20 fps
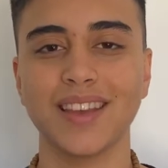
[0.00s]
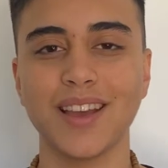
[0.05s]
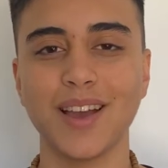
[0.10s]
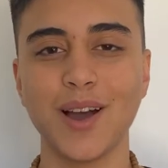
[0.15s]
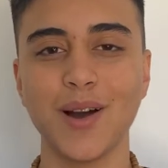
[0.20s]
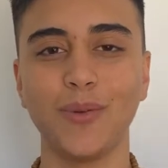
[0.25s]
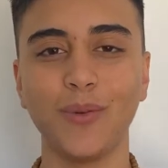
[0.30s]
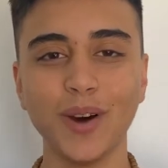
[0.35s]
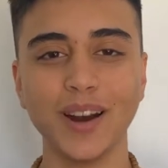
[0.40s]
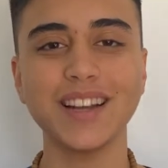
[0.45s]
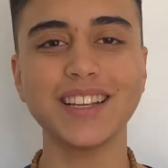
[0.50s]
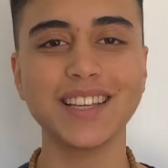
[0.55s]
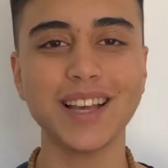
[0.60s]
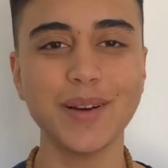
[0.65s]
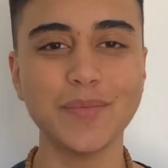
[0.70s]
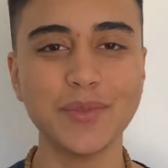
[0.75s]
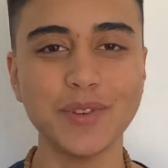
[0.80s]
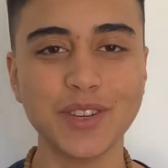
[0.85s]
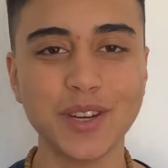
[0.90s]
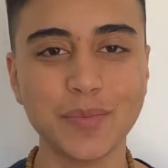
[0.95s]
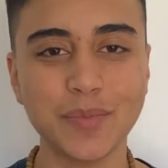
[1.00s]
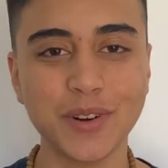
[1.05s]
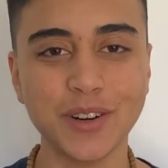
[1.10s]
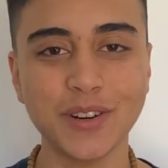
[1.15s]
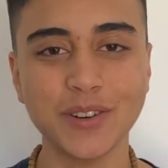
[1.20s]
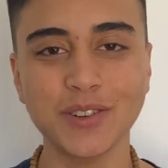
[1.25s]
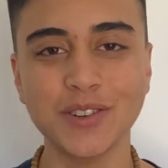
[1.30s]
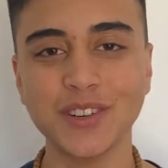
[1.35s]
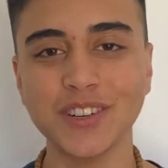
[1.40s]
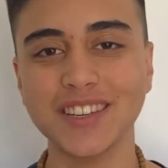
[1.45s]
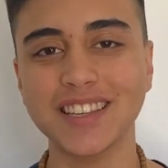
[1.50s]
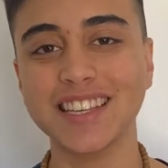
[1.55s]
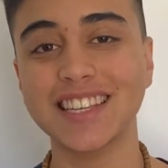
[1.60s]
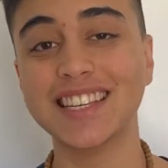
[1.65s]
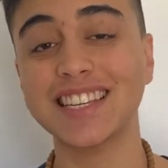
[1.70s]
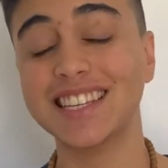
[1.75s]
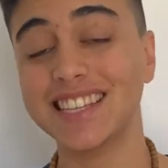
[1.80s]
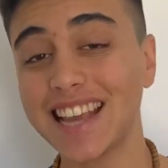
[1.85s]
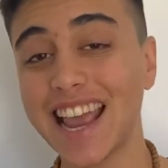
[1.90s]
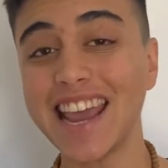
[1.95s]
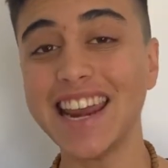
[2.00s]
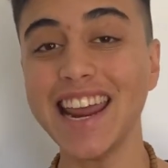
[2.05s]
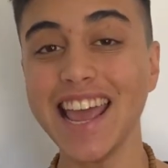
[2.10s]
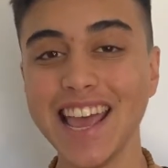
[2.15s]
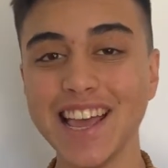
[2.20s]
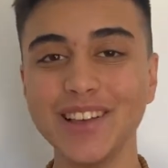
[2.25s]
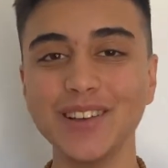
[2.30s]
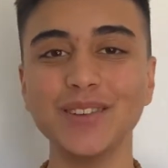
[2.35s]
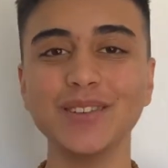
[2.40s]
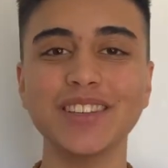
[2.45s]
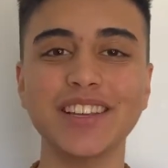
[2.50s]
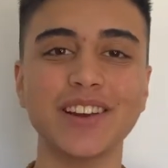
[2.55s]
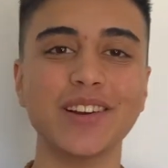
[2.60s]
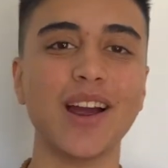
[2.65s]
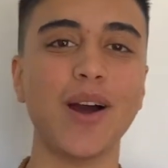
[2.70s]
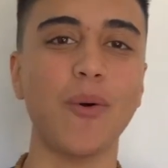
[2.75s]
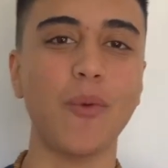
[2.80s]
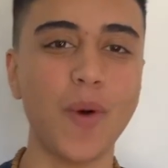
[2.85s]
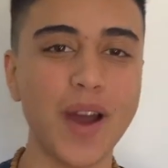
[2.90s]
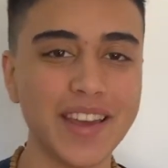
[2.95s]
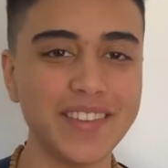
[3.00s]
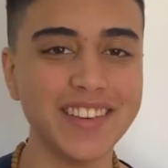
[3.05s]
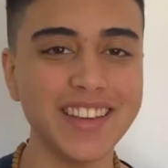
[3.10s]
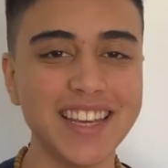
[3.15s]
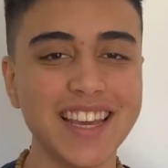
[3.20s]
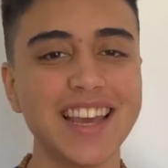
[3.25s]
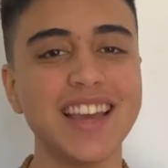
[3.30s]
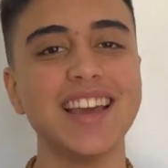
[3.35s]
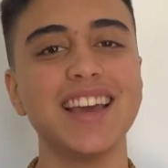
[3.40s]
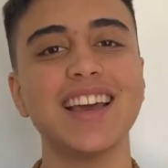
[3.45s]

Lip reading: What is up, music producers? This is Saint Hills here at WAV.Y,